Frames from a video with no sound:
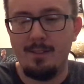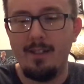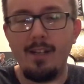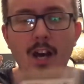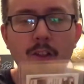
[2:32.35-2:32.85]

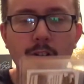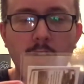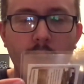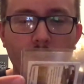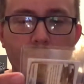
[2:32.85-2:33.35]
Another
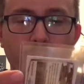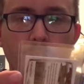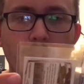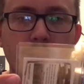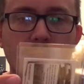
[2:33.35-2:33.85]
Connor
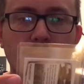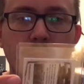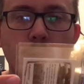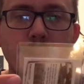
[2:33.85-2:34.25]
Shaw. Oh,